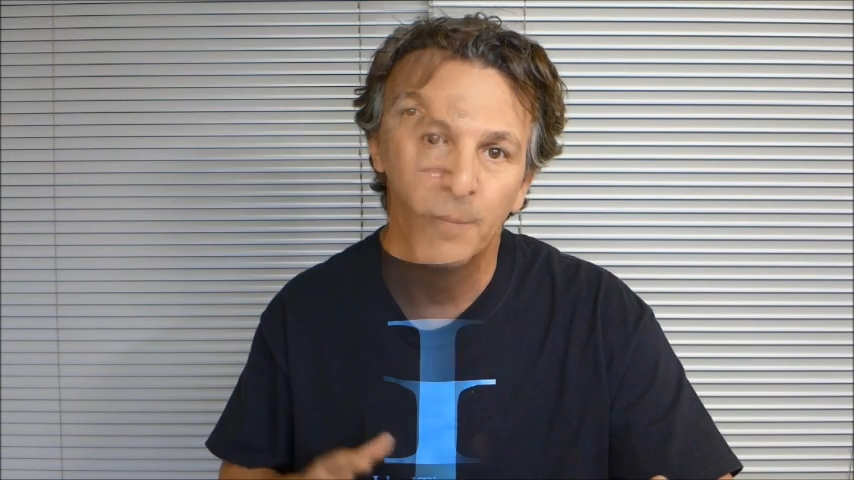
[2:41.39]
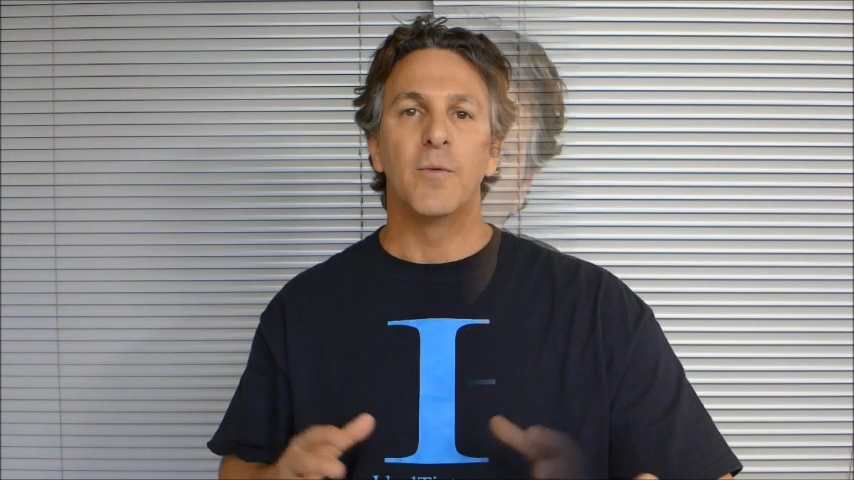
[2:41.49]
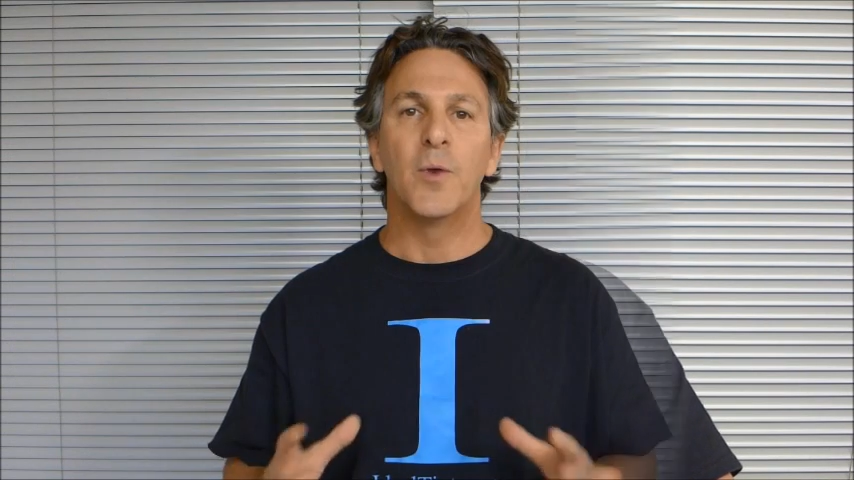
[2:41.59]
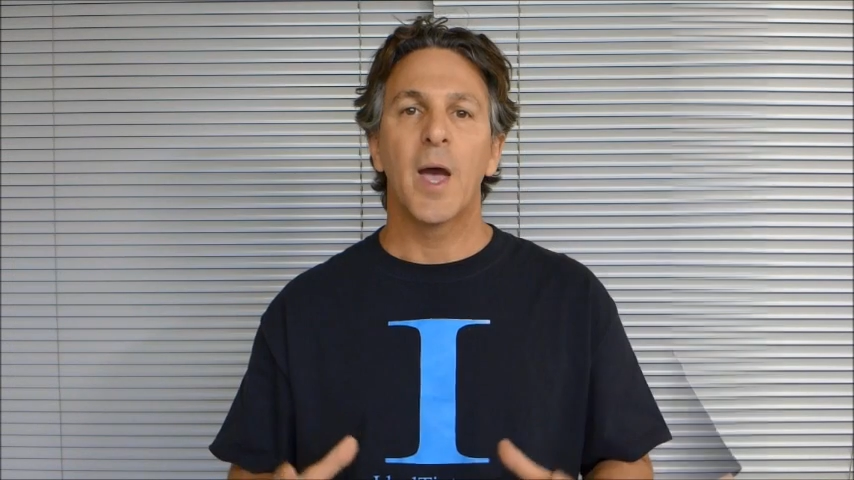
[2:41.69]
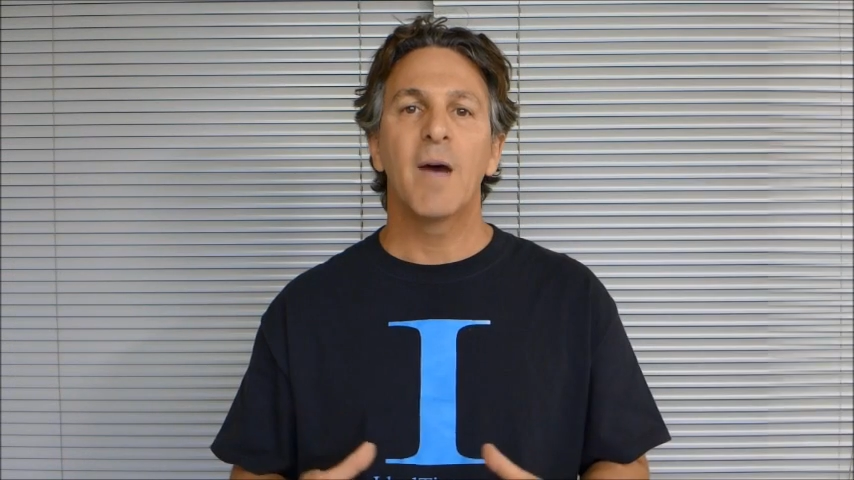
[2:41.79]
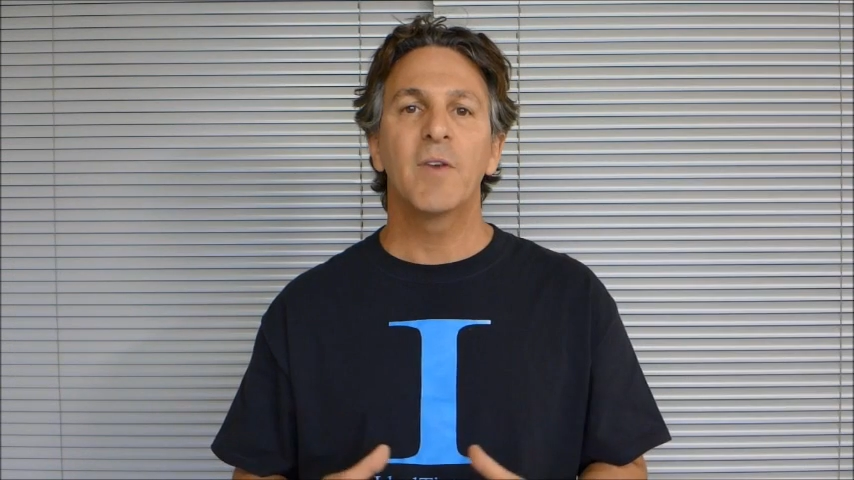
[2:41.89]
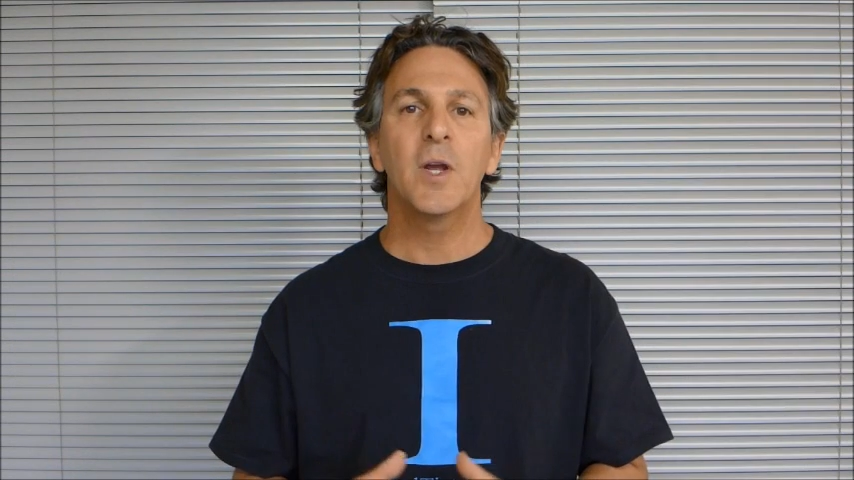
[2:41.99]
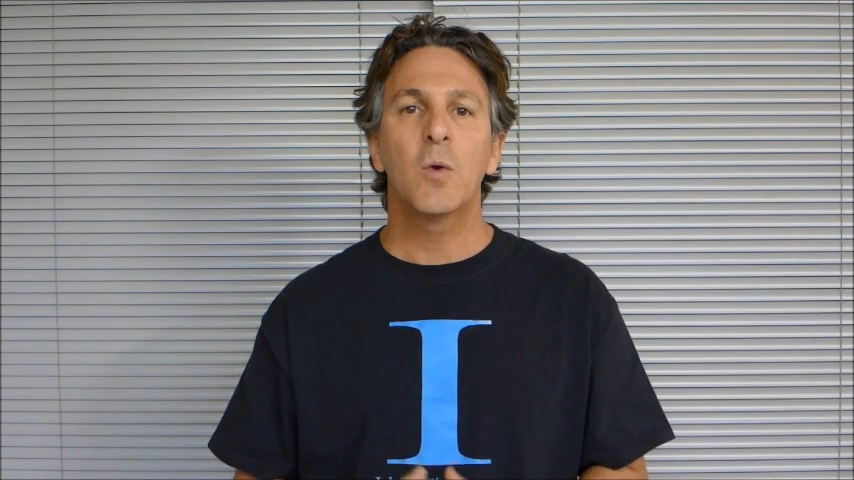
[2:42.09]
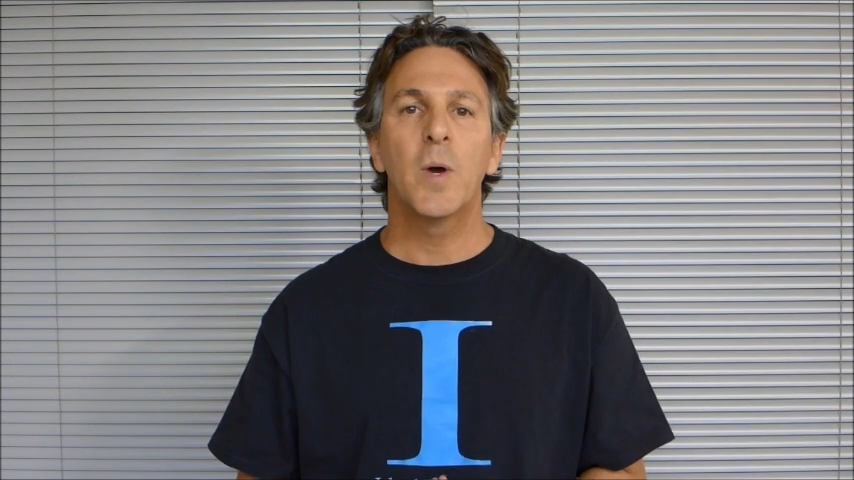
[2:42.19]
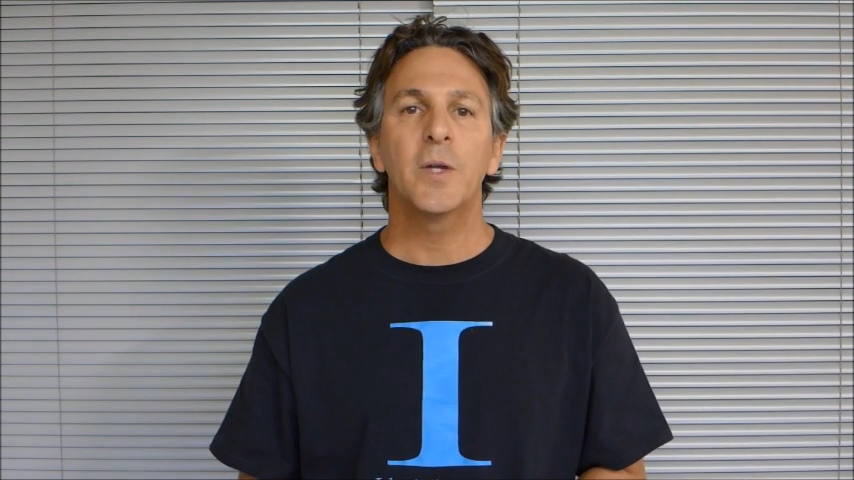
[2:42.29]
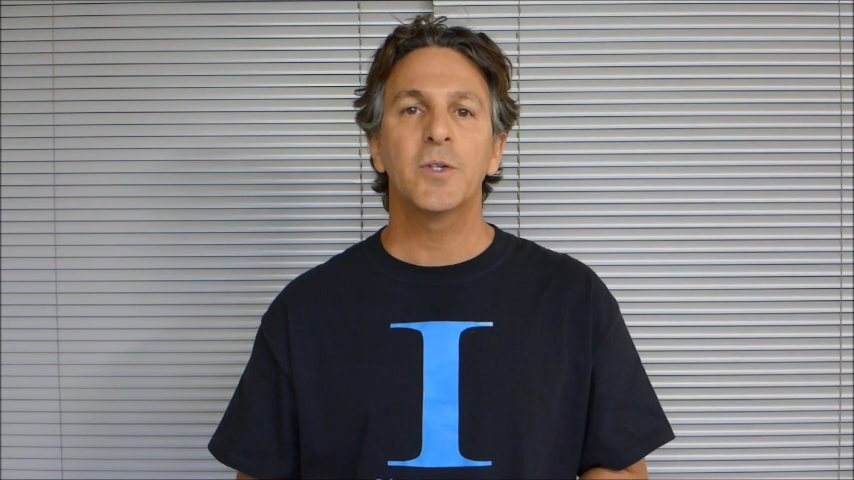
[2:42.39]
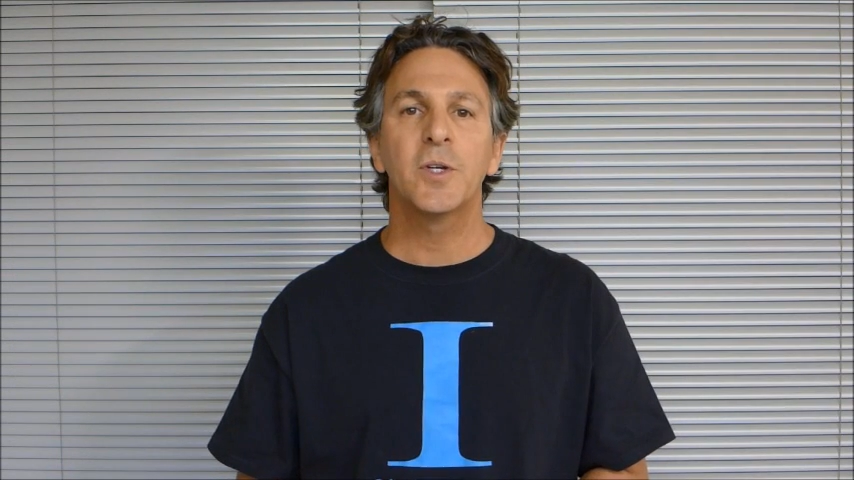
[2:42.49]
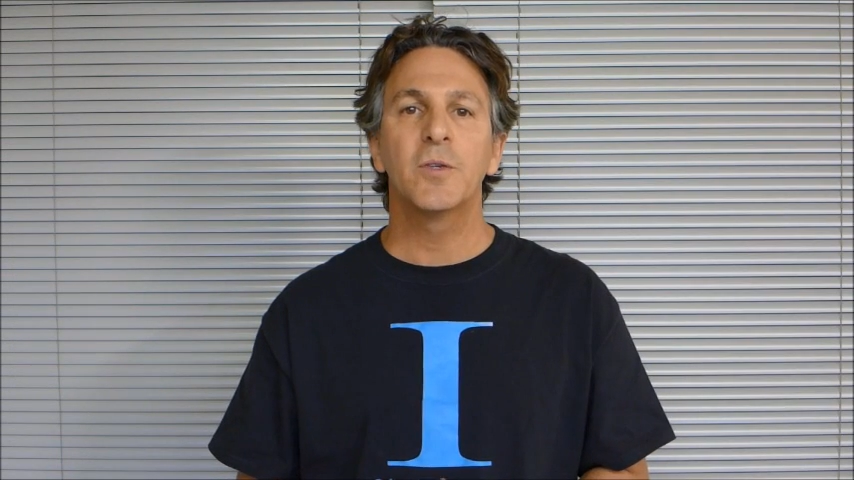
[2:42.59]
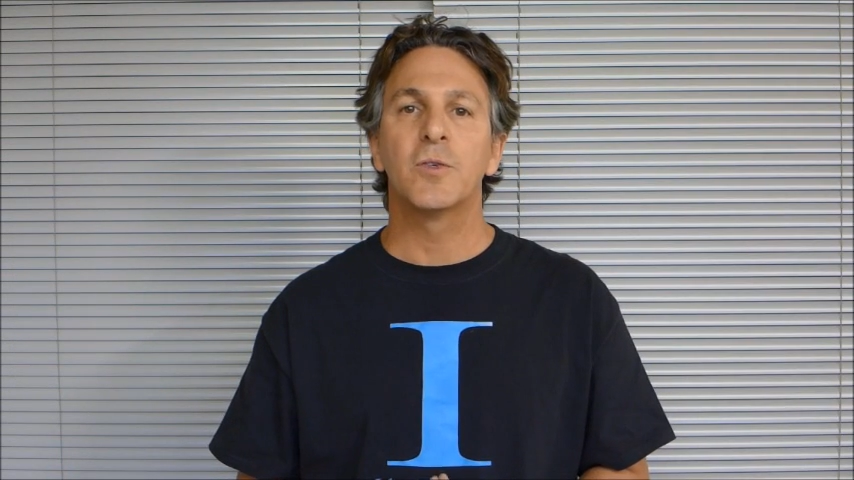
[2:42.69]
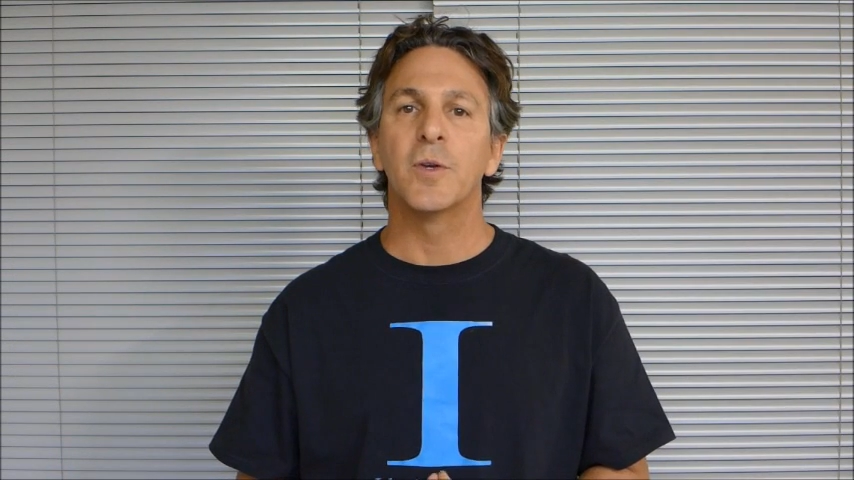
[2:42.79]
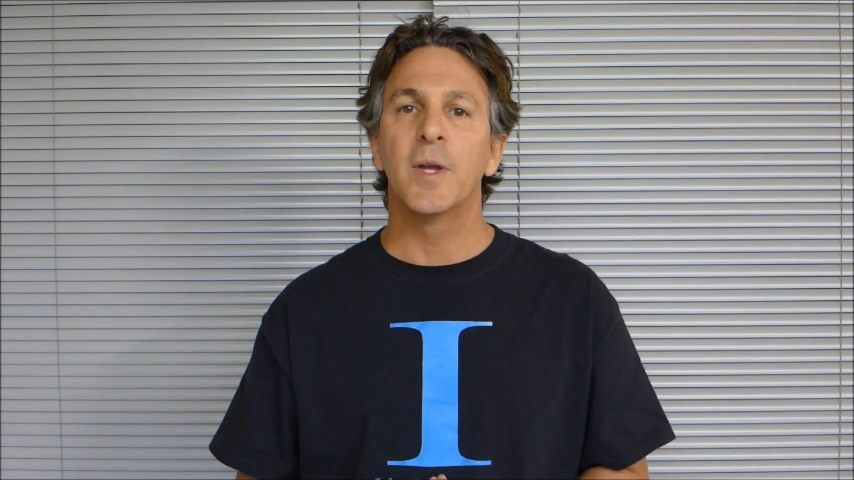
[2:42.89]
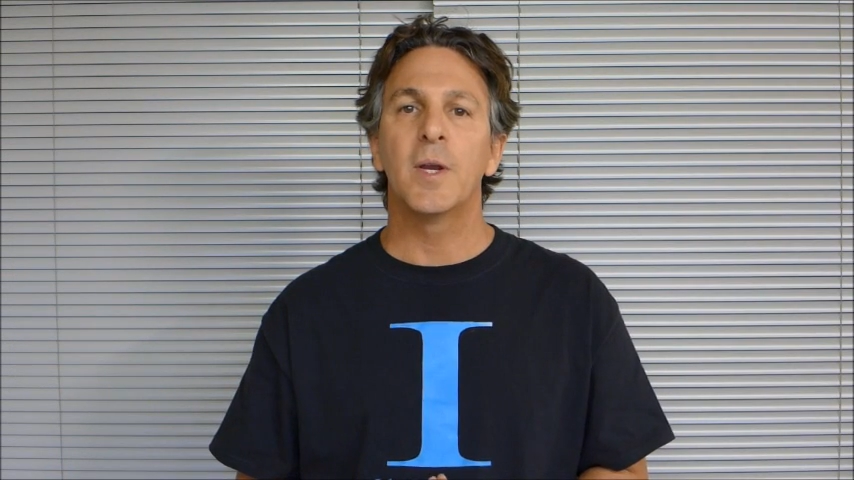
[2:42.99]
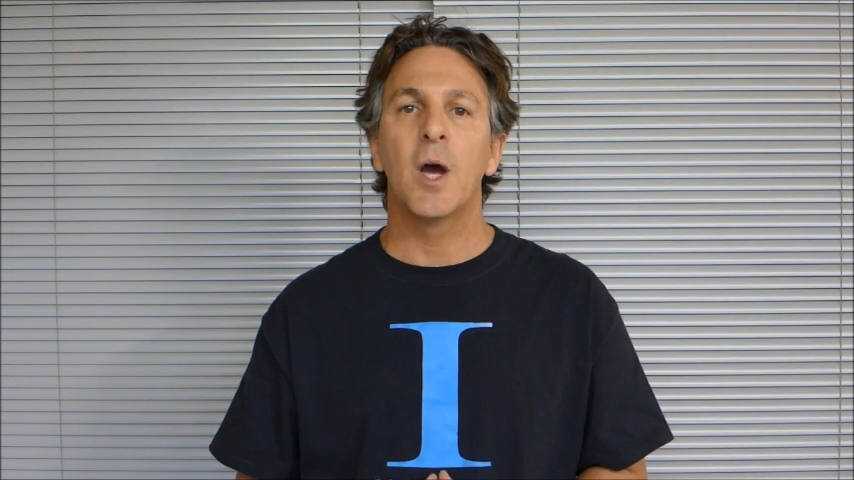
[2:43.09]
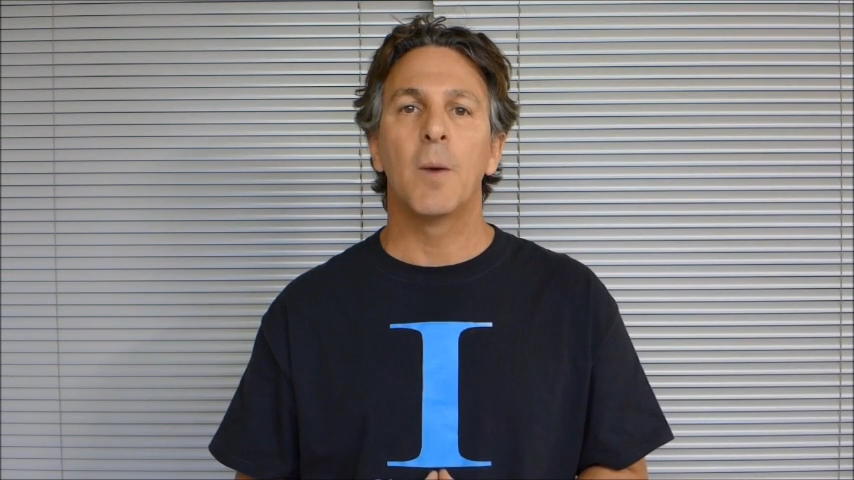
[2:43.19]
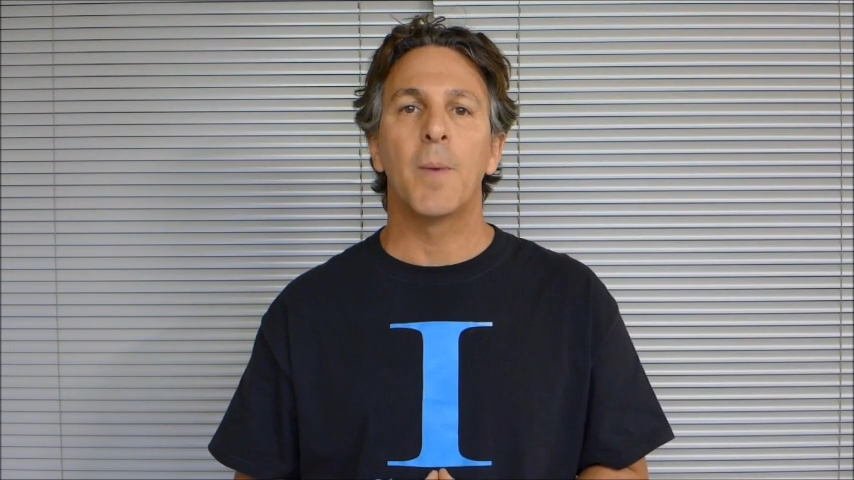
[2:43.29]
If you have any questions or
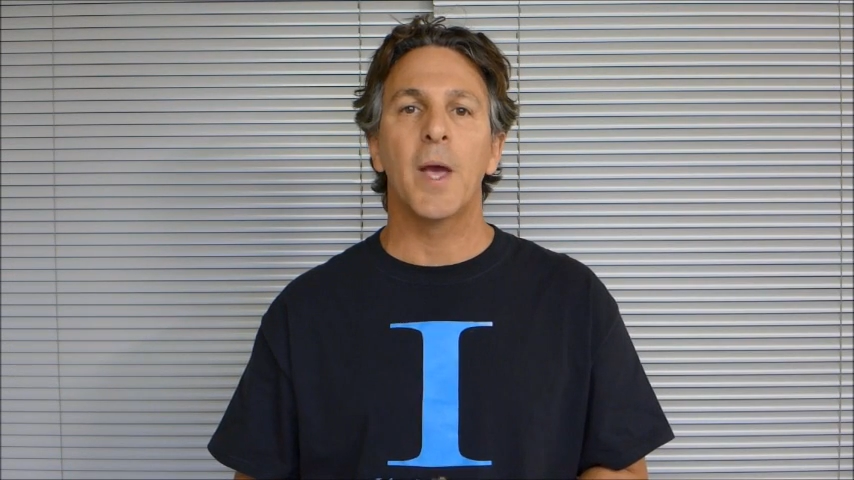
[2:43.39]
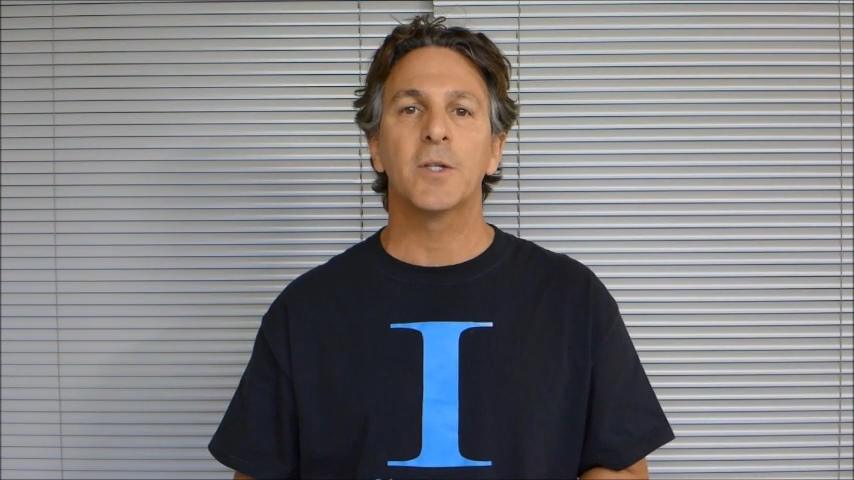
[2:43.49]
need help